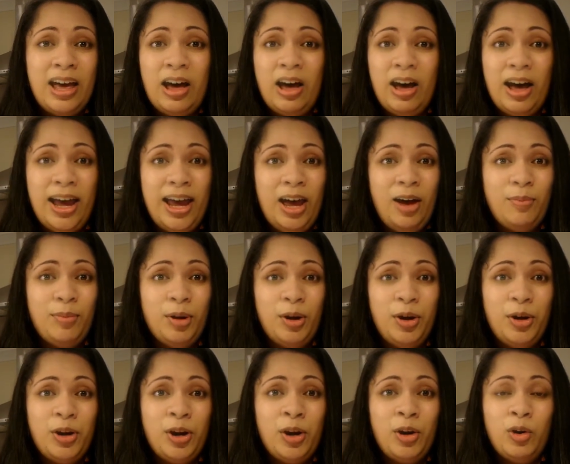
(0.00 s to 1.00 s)
I
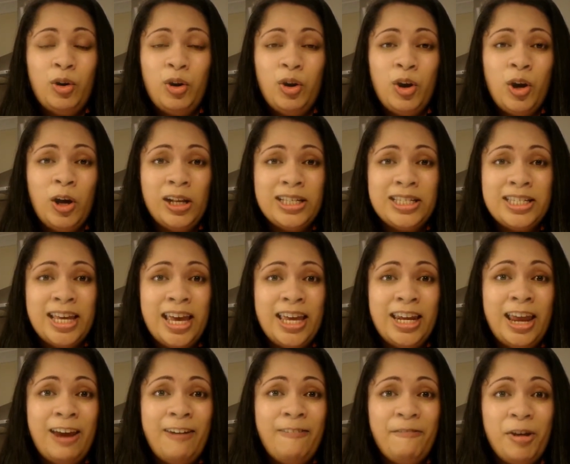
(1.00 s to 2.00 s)
upload new
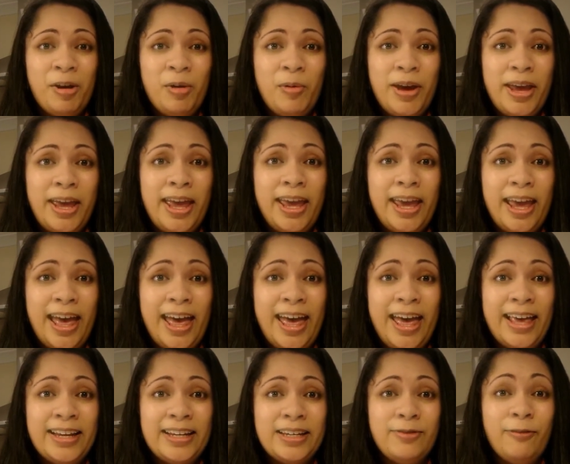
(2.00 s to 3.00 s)
content every week,
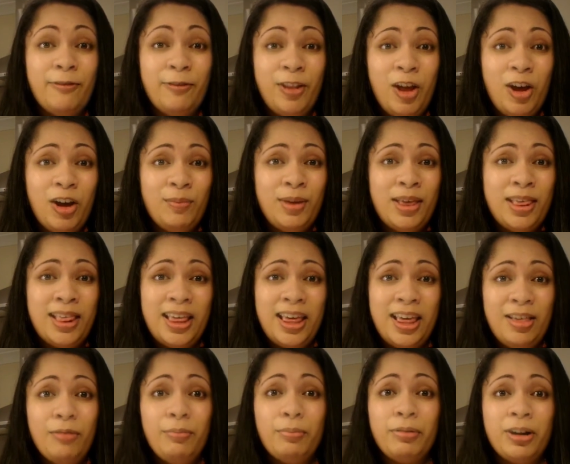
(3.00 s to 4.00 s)
and Vlogmas
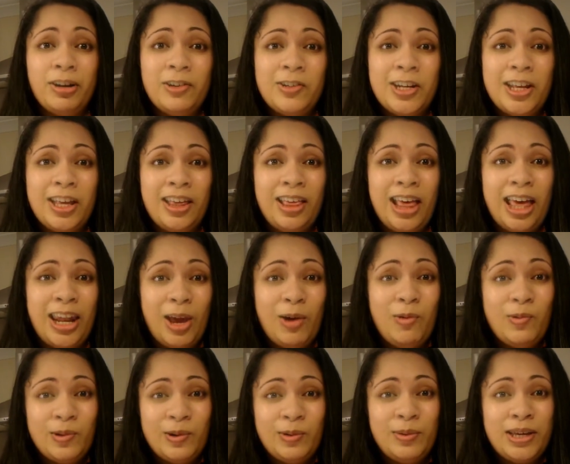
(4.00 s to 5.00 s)
is approaching, and I
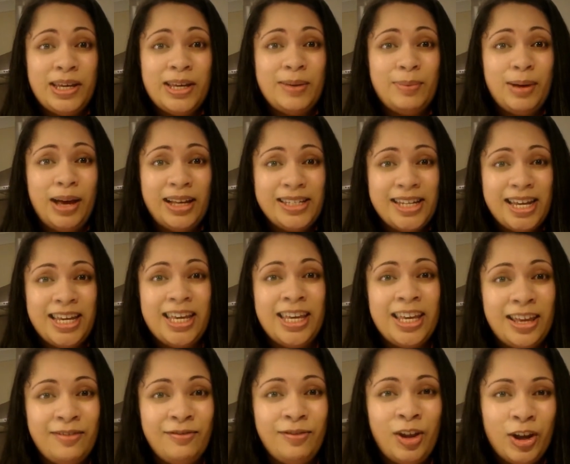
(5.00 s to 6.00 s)
will be
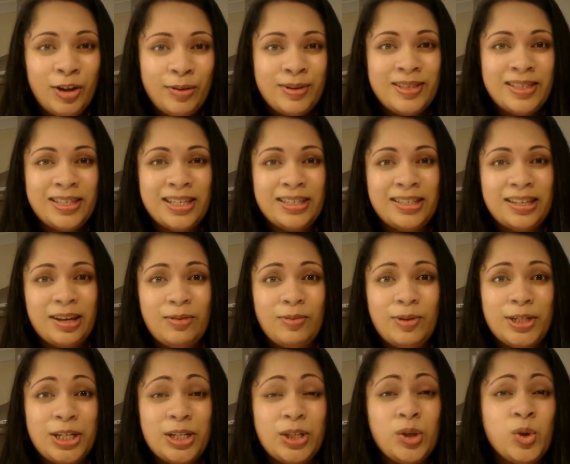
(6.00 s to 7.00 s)
partaking in Vlogmas this year,
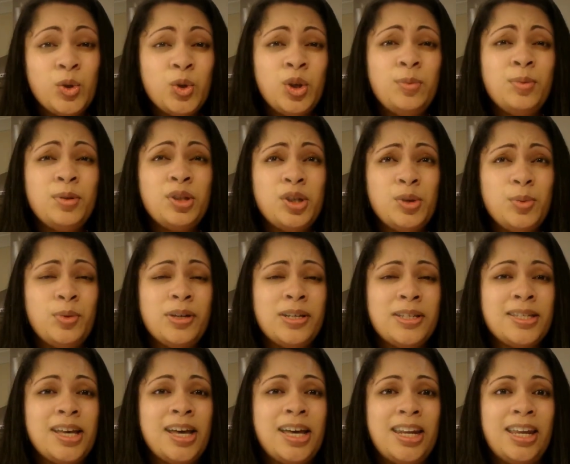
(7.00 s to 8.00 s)
which is super
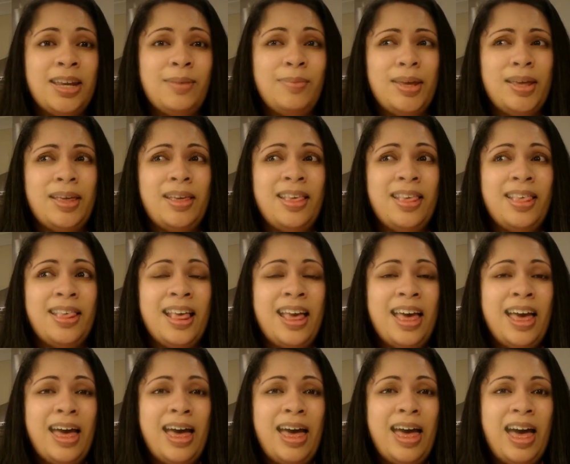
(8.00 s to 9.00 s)
exciting because
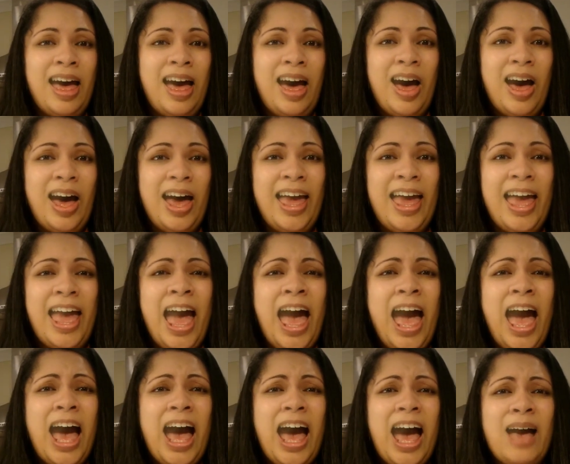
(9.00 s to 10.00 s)
I
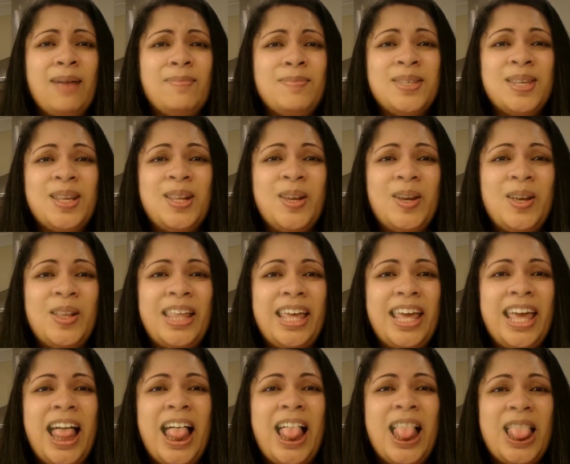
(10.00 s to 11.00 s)

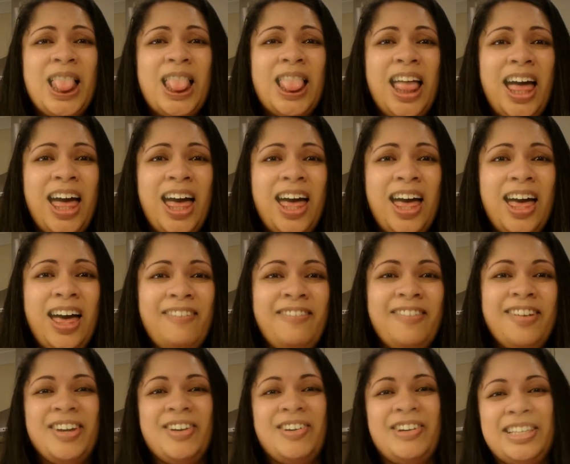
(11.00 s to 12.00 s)
absolutely
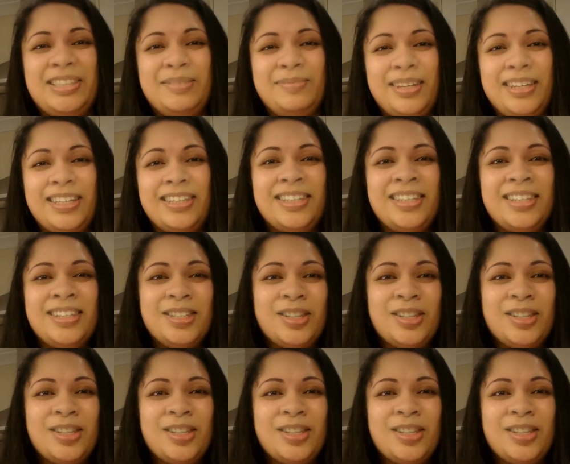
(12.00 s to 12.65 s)
love Christmas.